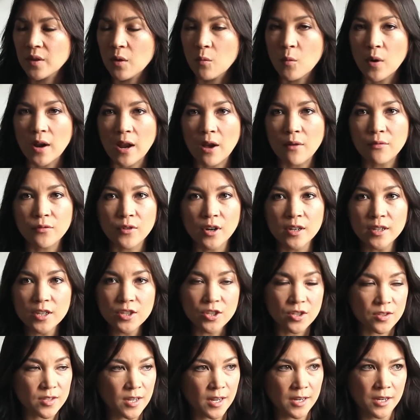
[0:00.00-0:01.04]
went out for
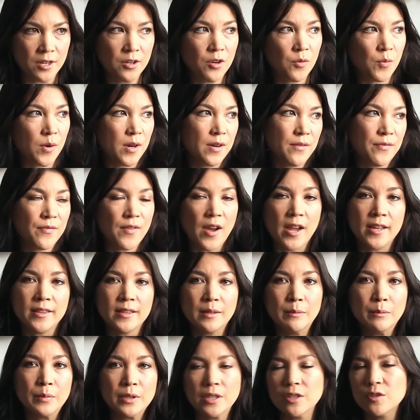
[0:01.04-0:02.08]
auditions. I didn't know where to
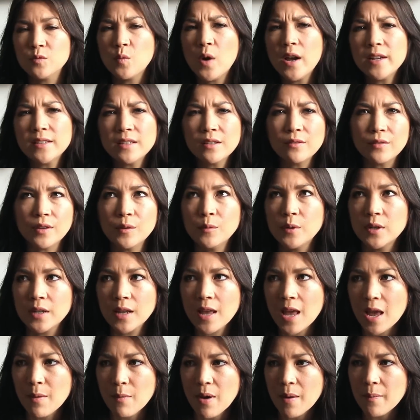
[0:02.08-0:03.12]
find them, but this YTV
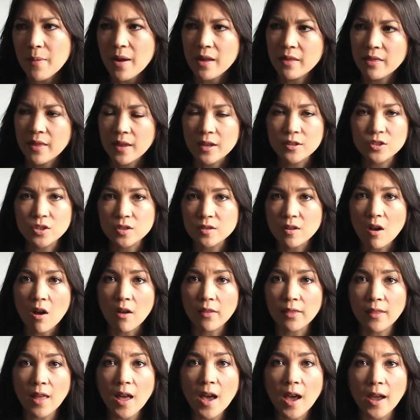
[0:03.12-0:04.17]
one came up, I think, just
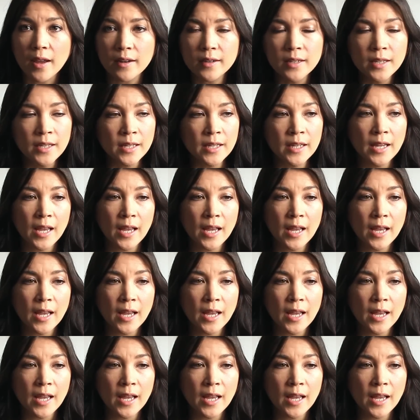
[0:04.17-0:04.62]
online.